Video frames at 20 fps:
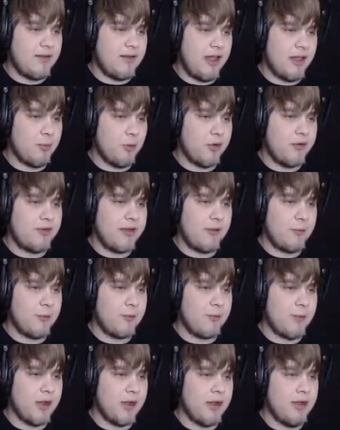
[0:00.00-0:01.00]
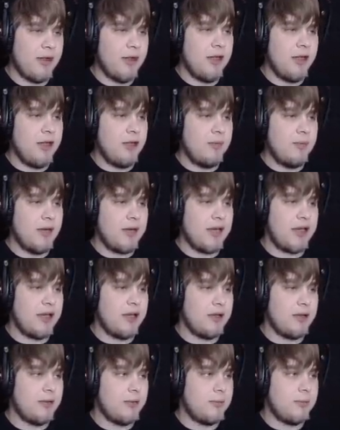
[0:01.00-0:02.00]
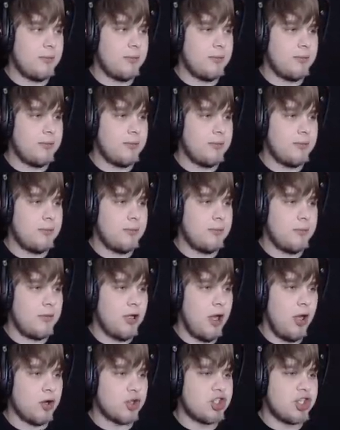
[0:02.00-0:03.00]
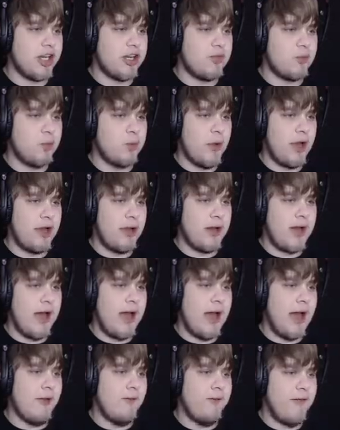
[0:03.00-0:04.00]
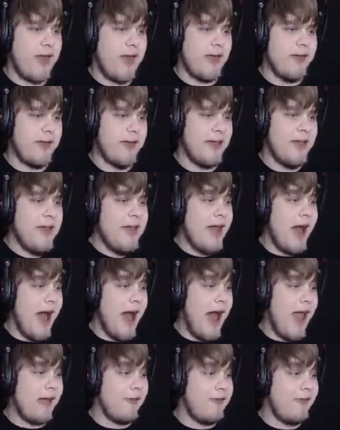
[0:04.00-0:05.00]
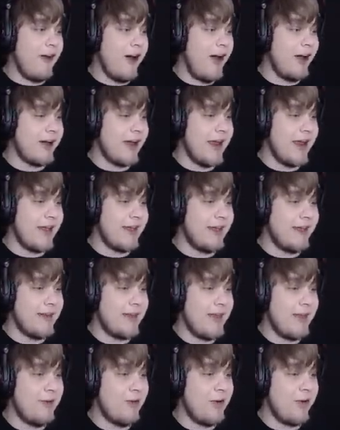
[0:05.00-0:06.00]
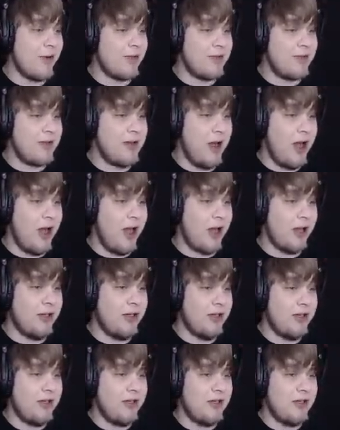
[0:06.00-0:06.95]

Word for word: take more stuff with me, but I... Oh shit! Where are there? I thought he was gone.